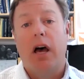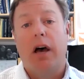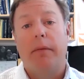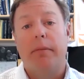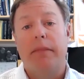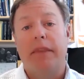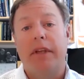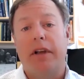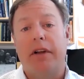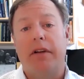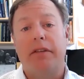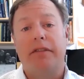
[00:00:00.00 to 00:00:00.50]

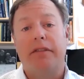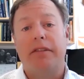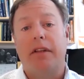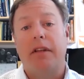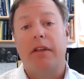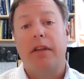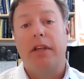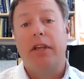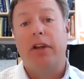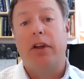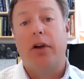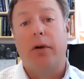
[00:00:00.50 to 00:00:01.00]
There's,
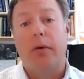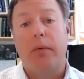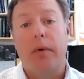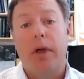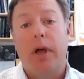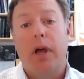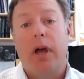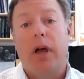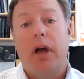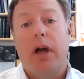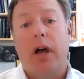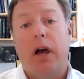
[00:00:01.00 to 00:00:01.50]

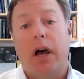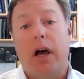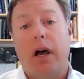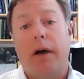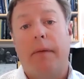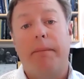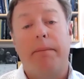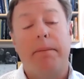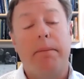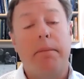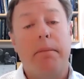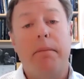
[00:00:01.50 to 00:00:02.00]

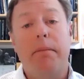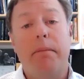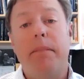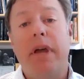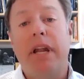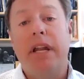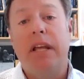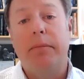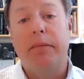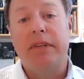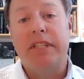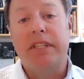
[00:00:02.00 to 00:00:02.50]

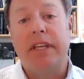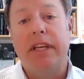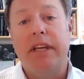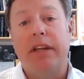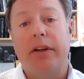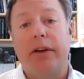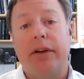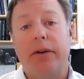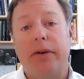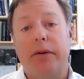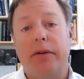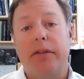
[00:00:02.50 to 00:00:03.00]
many
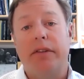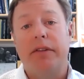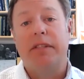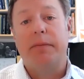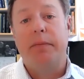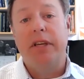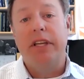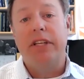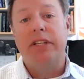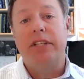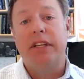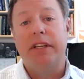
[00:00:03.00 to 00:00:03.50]
mosquito
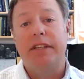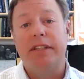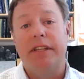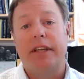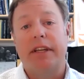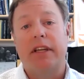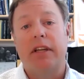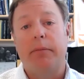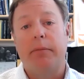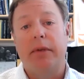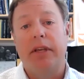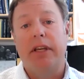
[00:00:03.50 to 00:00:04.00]
species that
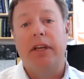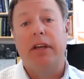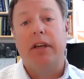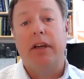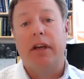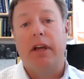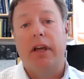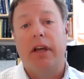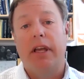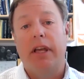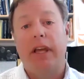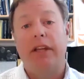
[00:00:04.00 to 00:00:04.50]
could be
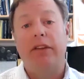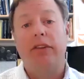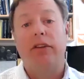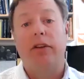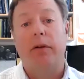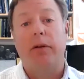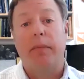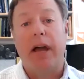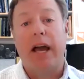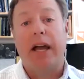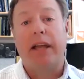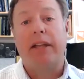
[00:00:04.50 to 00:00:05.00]
in your
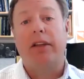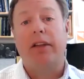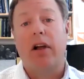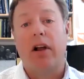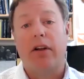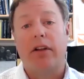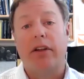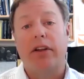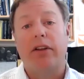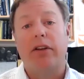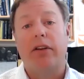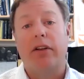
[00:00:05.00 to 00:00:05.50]

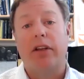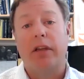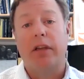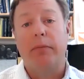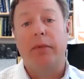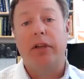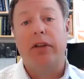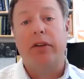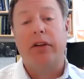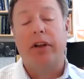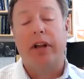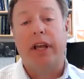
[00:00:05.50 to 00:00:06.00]
backyard, in your
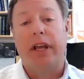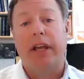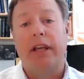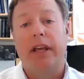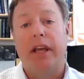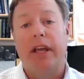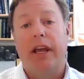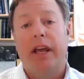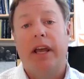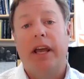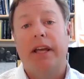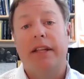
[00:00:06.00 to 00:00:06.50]
community,
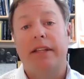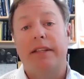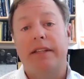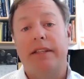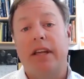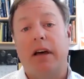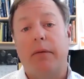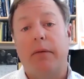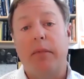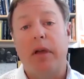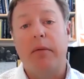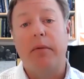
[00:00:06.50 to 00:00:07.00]
and
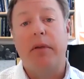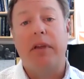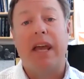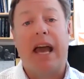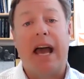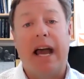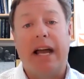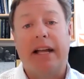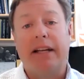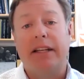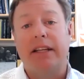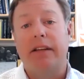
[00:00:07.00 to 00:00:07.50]
some may be
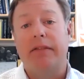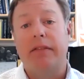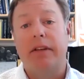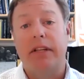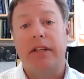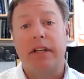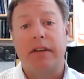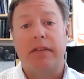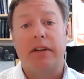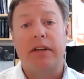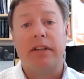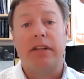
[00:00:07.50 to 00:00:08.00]
active at
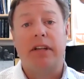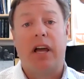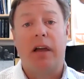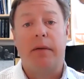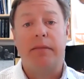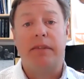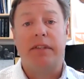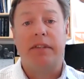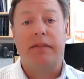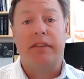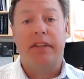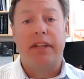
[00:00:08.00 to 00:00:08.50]
different
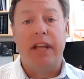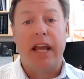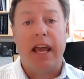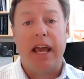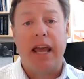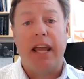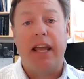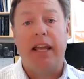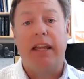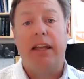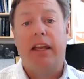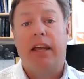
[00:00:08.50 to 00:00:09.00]
times of
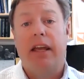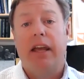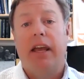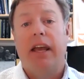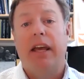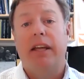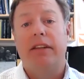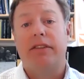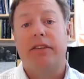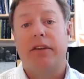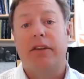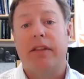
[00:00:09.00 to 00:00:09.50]
day.
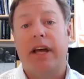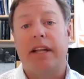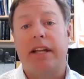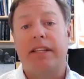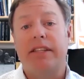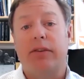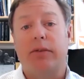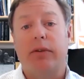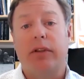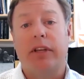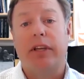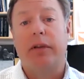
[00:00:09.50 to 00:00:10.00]
And so that's
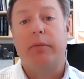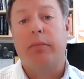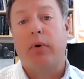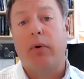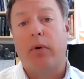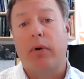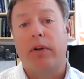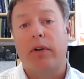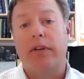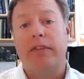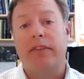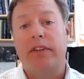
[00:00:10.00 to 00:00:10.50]
really
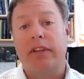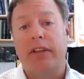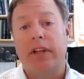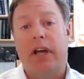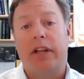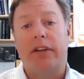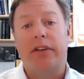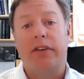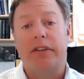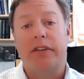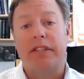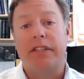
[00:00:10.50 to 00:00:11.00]
important to
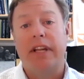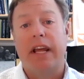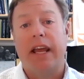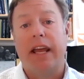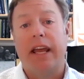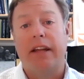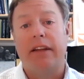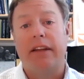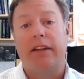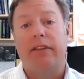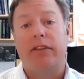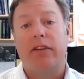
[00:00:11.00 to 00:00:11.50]

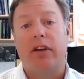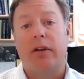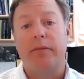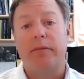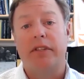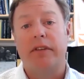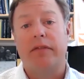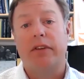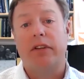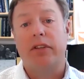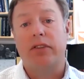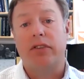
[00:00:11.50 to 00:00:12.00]
understand in terms
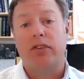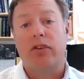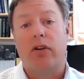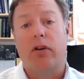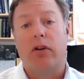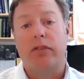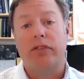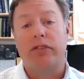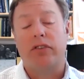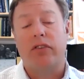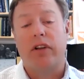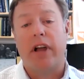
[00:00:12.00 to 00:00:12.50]
of
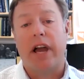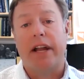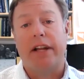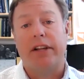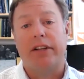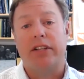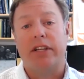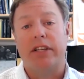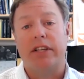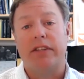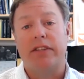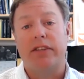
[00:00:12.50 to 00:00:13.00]
control
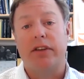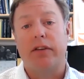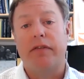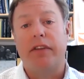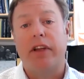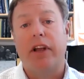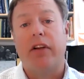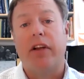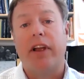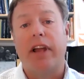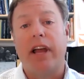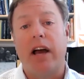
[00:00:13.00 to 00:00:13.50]
strategies. So
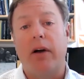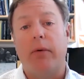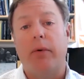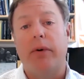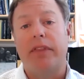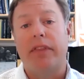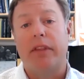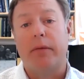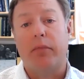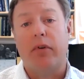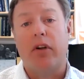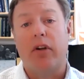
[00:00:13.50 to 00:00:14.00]
figuring out what
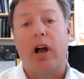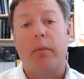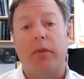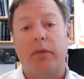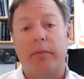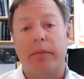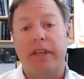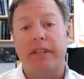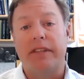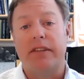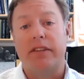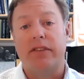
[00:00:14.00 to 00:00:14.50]
the
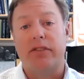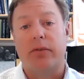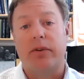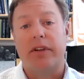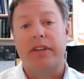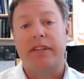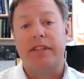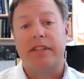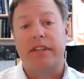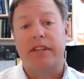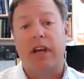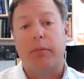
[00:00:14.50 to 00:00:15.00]
problem is sort
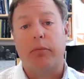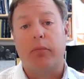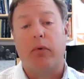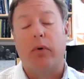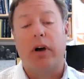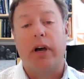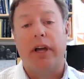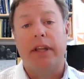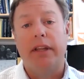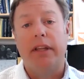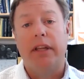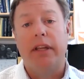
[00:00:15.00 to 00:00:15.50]
of step
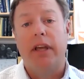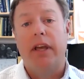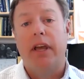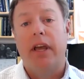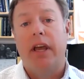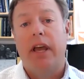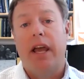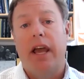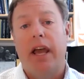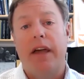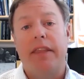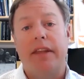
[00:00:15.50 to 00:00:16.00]
one.
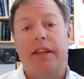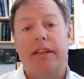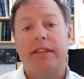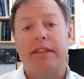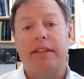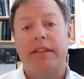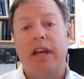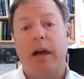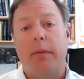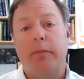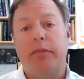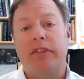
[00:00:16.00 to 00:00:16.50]
And then
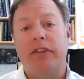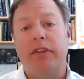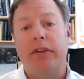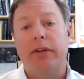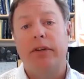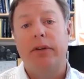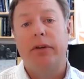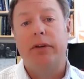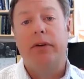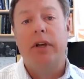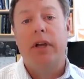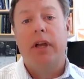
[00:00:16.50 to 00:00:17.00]
step
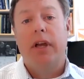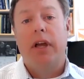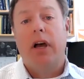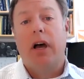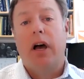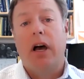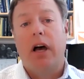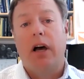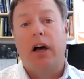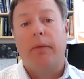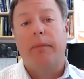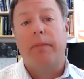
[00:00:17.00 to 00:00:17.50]
two
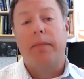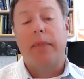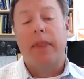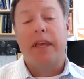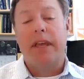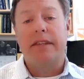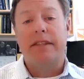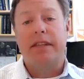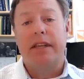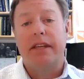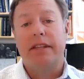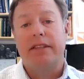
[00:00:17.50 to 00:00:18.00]

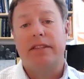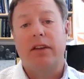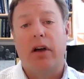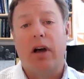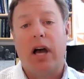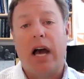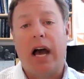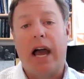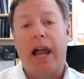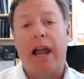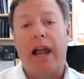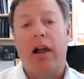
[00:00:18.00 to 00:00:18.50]
is it's a
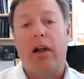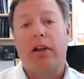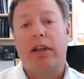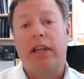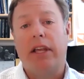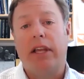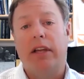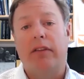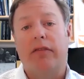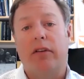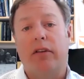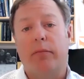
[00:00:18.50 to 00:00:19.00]

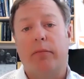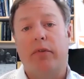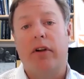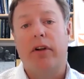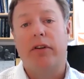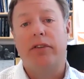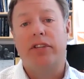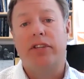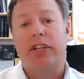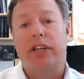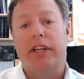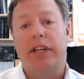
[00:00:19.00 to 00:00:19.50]
hierarchy of
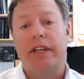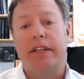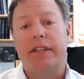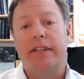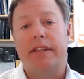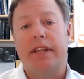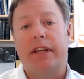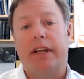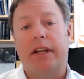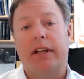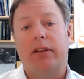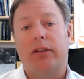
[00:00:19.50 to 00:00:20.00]
approaches
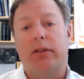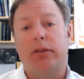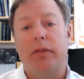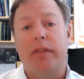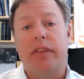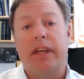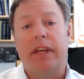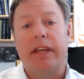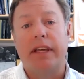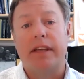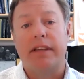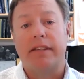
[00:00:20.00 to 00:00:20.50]
that include
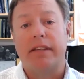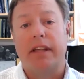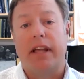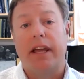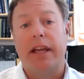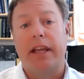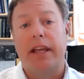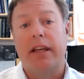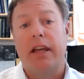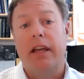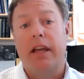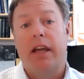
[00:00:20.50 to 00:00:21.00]
things
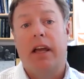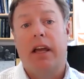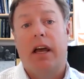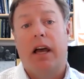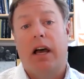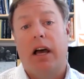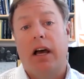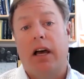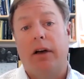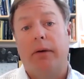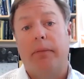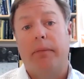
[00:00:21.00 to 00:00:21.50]
like
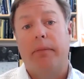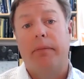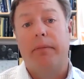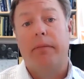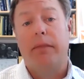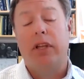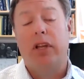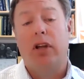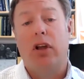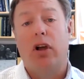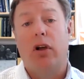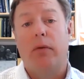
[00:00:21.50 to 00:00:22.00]

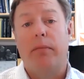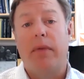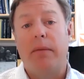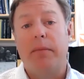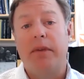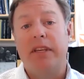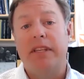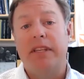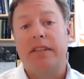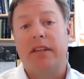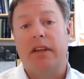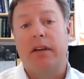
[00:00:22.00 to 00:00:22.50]

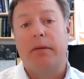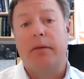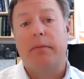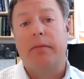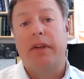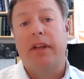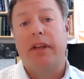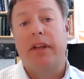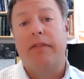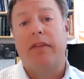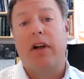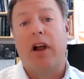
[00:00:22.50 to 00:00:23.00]
maybe some
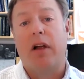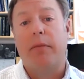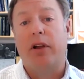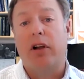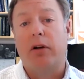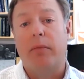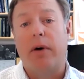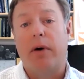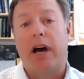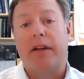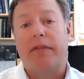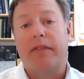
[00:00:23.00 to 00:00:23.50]
environmental
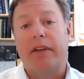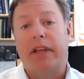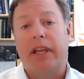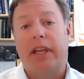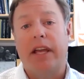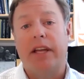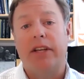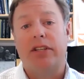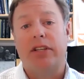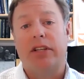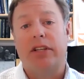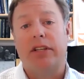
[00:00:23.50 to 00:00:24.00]

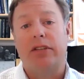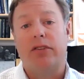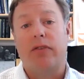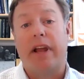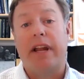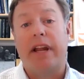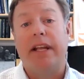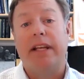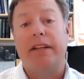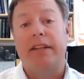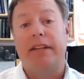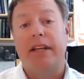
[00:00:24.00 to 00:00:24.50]
modification,
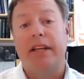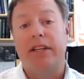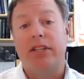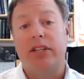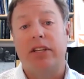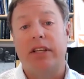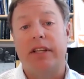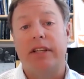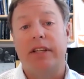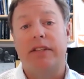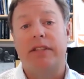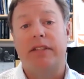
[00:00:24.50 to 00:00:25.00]
draining
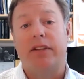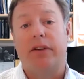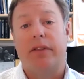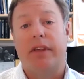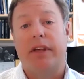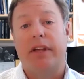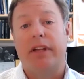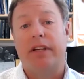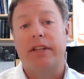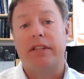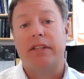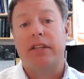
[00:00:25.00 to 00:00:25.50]
ditches so
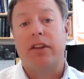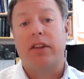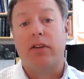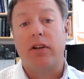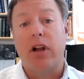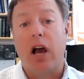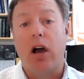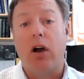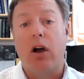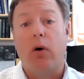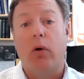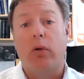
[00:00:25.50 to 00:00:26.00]
that they're
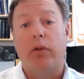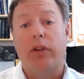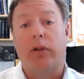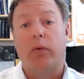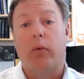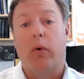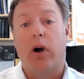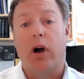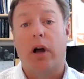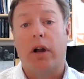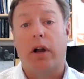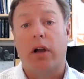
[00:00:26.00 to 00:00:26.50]
not holding
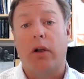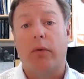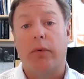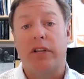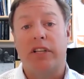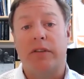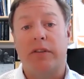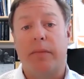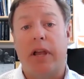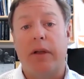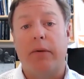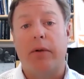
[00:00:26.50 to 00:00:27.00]
water,
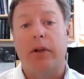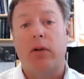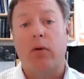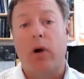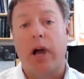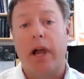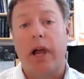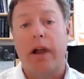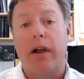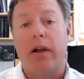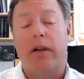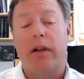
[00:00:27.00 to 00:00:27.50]
which may
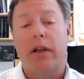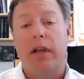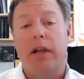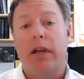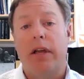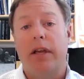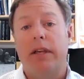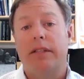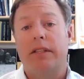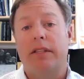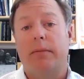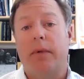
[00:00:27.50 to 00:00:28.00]
require
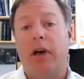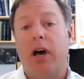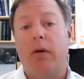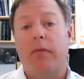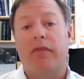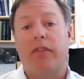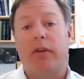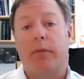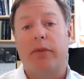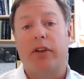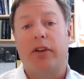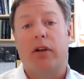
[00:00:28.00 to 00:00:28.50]
some help
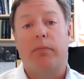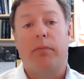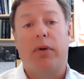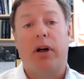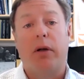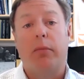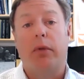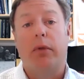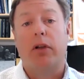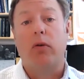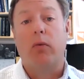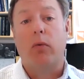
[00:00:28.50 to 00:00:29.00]
from your
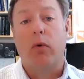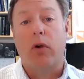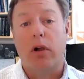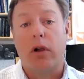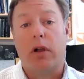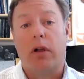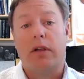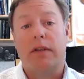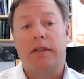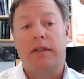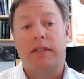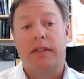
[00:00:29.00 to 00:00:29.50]
public
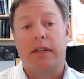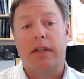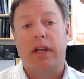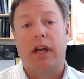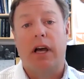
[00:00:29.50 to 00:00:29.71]
works